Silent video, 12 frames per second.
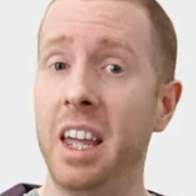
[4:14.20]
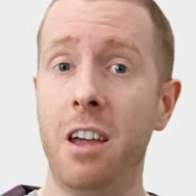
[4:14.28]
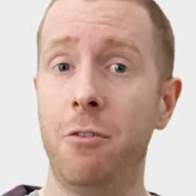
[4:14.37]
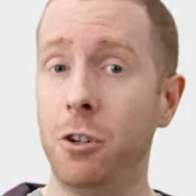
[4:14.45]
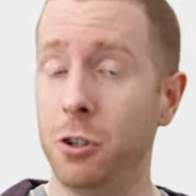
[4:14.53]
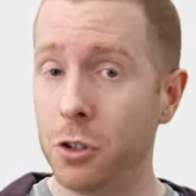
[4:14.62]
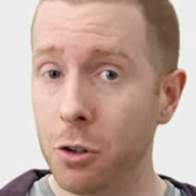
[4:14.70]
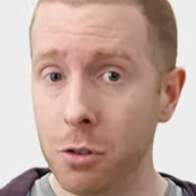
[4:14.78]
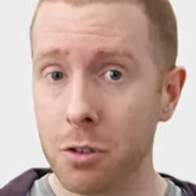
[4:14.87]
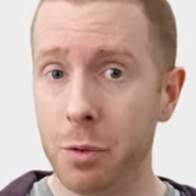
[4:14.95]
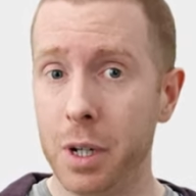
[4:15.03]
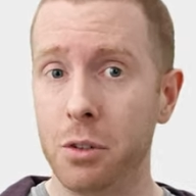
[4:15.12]
If you
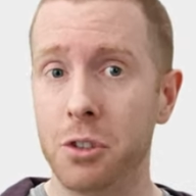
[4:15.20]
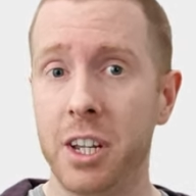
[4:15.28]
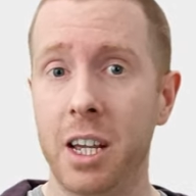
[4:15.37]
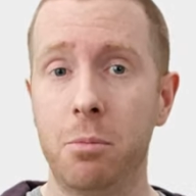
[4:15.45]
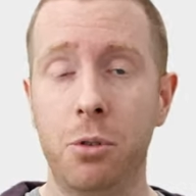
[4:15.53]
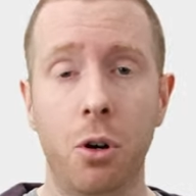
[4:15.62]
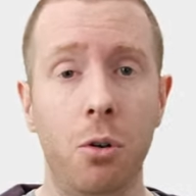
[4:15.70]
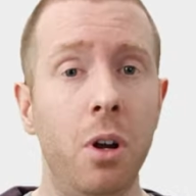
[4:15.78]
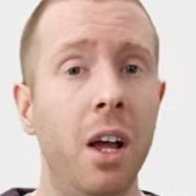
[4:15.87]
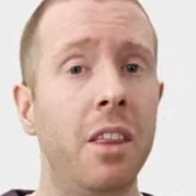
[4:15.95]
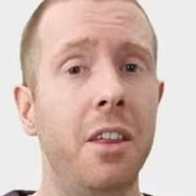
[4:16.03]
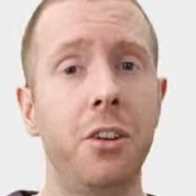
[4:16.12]
don't have Windows ten
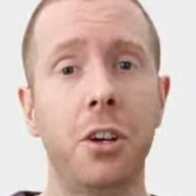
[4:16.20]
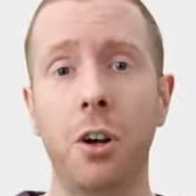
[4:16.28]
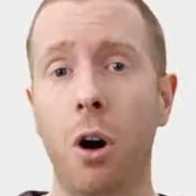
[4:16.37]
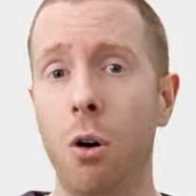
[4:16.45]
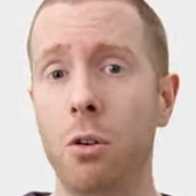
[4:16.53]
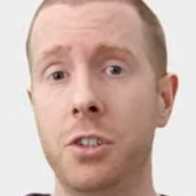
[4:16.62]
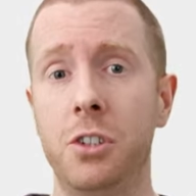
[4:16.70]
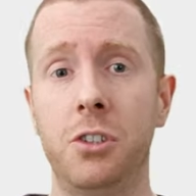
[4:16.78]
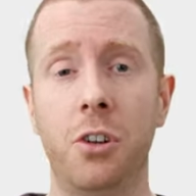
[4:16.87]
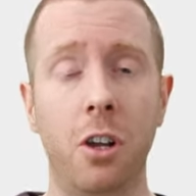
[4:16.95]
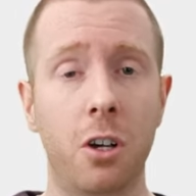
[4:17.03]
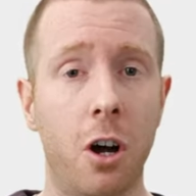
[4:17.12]
Pro, then you can always
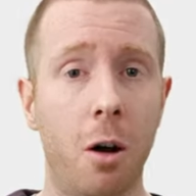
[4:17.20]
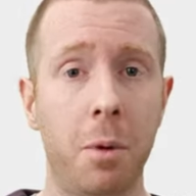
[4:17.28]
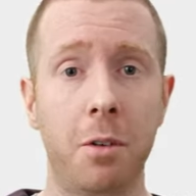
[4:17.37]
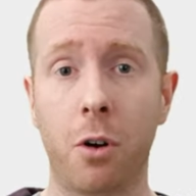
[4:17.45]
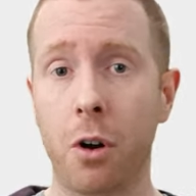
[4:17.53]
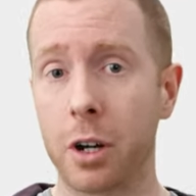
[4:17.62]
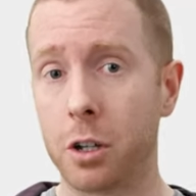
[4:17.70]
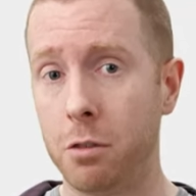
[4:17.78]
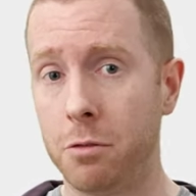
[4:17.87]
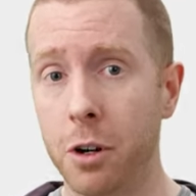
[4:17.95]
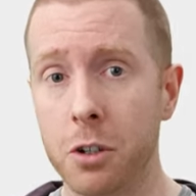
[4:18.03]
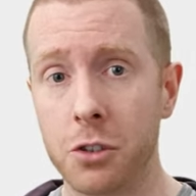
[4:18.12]
install a copy of
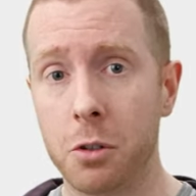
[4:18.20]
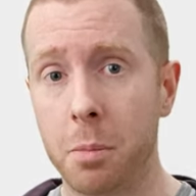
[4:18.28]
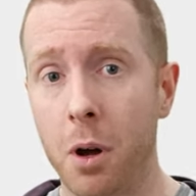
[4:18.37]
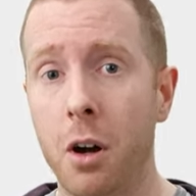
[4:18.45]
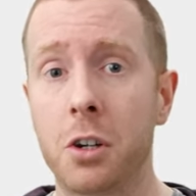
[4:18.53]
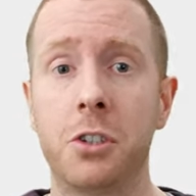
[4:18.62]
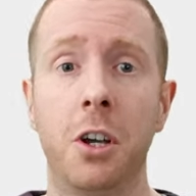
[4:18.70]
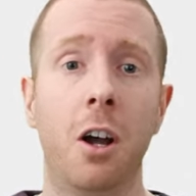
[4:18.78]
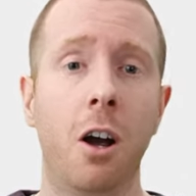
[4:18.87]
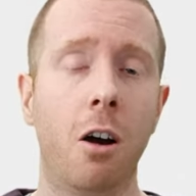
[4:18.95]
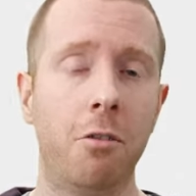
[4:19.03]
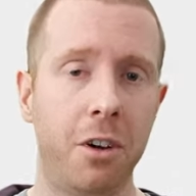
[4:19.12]
Oracle VirtualBox
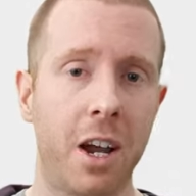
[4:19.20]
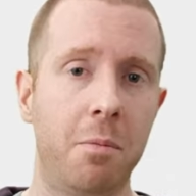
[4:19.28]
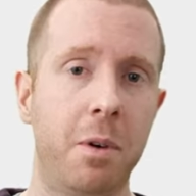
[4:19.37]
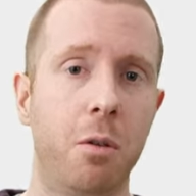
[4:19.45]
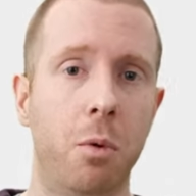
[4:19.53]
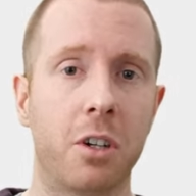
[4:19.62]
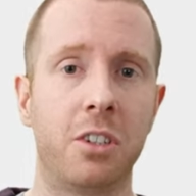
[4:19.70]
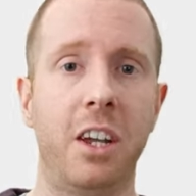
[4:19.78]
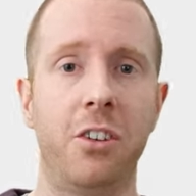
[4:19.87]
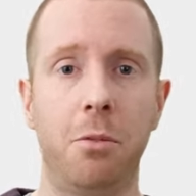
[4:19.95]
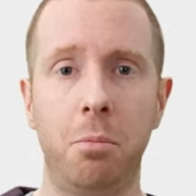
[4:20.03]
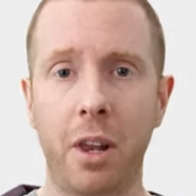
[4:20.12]
or VMware
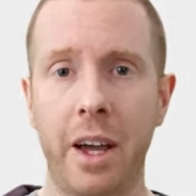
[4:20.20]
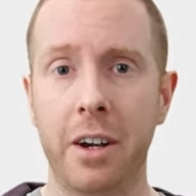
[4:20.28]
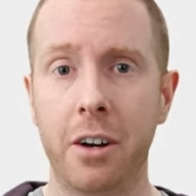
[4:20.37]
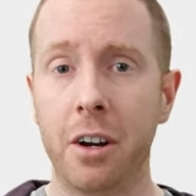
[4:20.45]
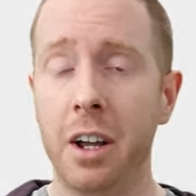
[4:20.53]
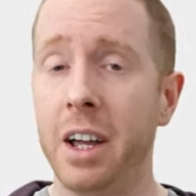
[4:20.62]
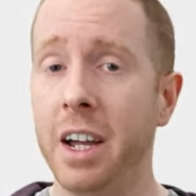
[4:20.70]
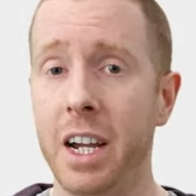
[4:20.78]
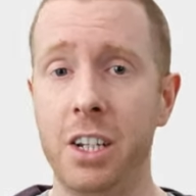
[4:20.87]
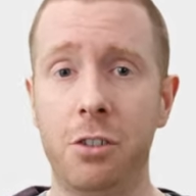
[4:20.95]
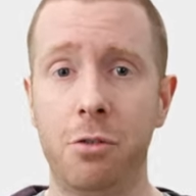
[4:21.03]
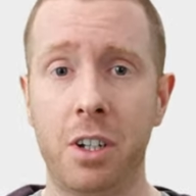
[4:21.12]
Workstation Player,
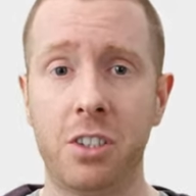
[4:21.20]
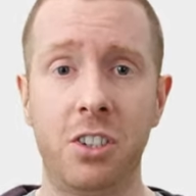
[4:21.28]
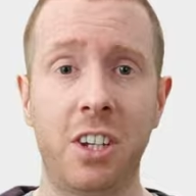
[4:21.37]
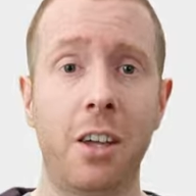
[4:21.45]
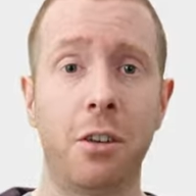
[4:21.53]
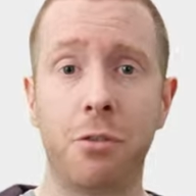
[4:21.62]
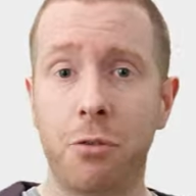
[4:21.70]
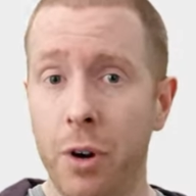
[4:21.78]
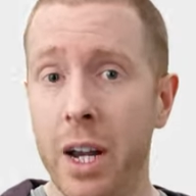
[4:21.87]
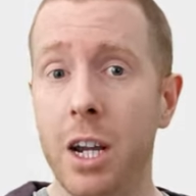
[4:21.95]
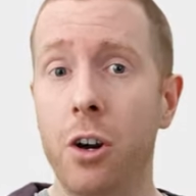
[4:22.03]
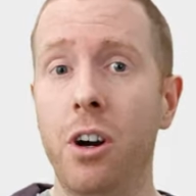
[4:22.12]
each of which is either
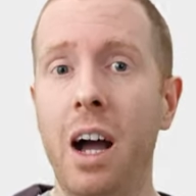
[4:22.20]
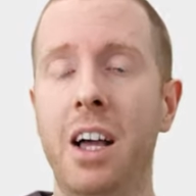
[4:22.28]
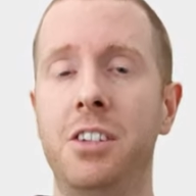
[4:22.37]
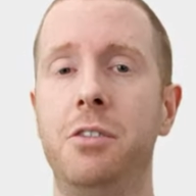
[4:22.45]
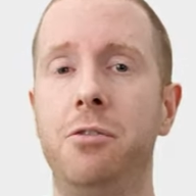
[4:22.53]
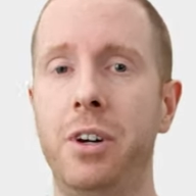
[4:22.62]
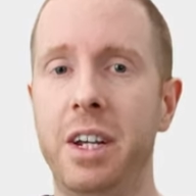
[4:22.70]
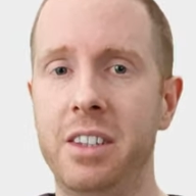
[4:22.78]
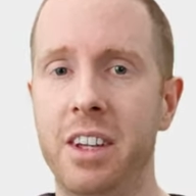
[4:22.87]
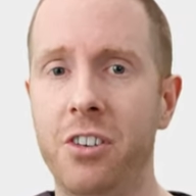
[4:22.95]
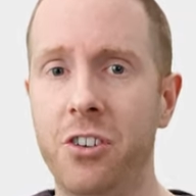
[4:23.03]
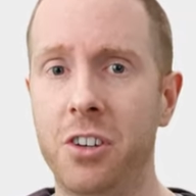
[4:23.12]
free or has a free
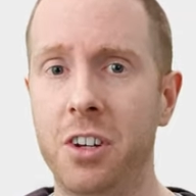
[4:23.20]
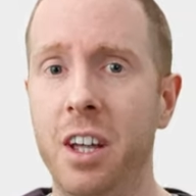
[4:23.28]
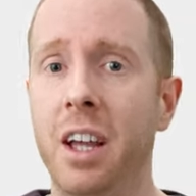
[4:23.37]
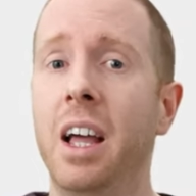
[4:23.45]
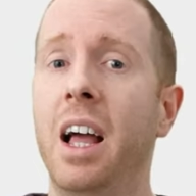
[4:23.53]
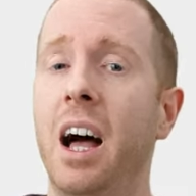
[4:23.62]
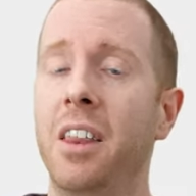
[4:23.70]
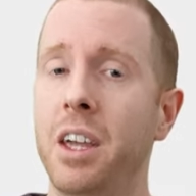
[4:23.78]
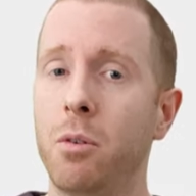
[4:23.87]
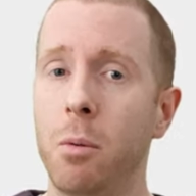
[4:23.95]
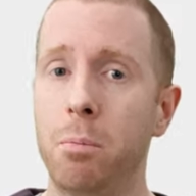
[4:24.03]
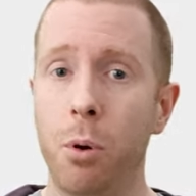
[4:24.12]
edition, and
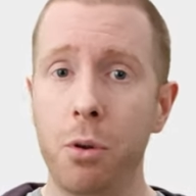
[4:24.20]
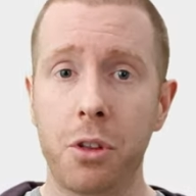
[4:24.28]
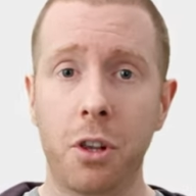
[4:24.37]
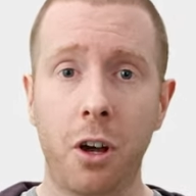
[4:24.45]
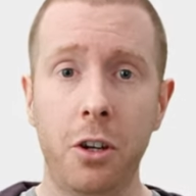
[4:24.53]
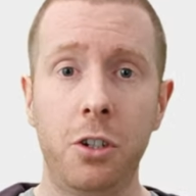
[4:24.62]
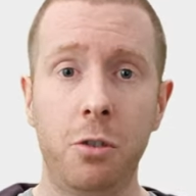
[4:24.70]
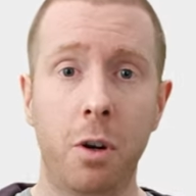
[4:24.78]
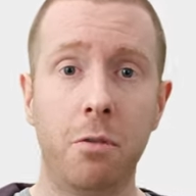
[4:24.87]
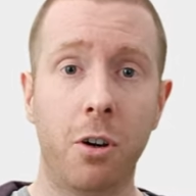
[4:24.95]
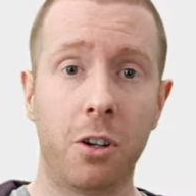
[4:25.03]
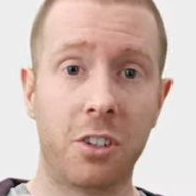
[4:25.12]
they will both allow you to
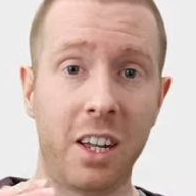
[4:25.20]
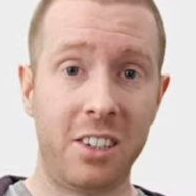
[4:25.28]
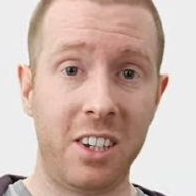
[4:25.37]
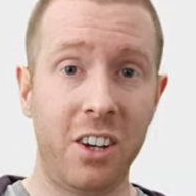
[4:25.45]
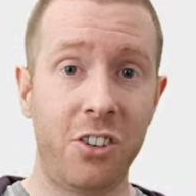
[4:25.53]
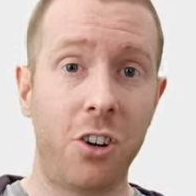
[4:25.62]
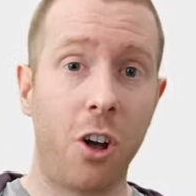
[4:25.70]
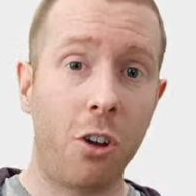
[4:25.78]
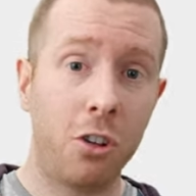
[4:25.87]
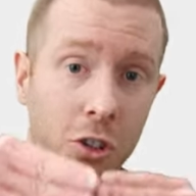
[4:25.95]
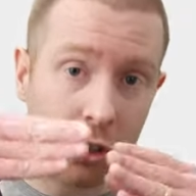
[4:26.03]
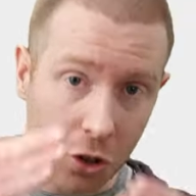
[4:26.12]
run virtualization
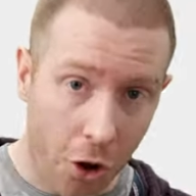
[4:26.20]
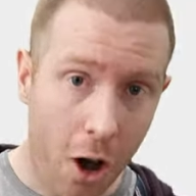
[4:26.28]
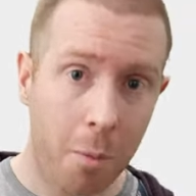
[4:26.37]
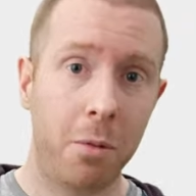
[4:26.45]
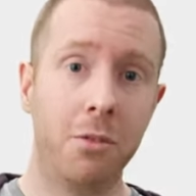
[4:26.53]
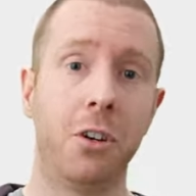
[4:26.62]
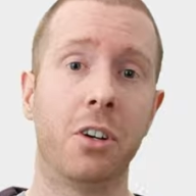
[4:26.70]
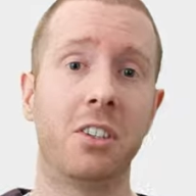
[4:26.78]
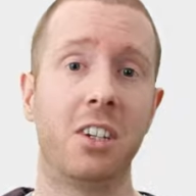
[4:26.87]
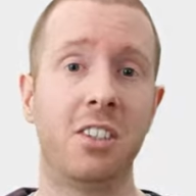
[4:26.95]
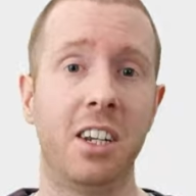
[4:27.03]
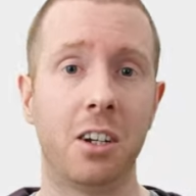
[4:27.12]
on top of your
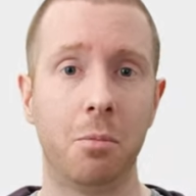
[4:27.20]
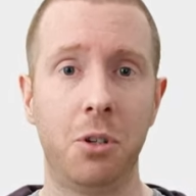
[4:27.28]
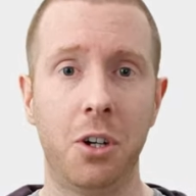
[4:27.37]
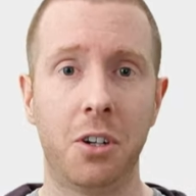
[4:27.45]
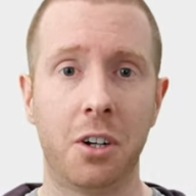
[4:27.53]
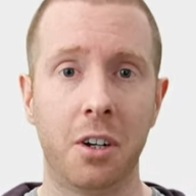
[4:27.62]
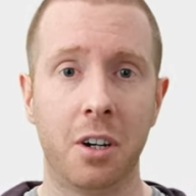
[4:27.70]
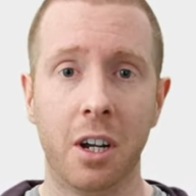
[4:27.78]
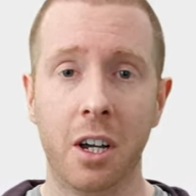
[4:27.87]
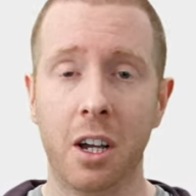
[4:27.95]
existing computer.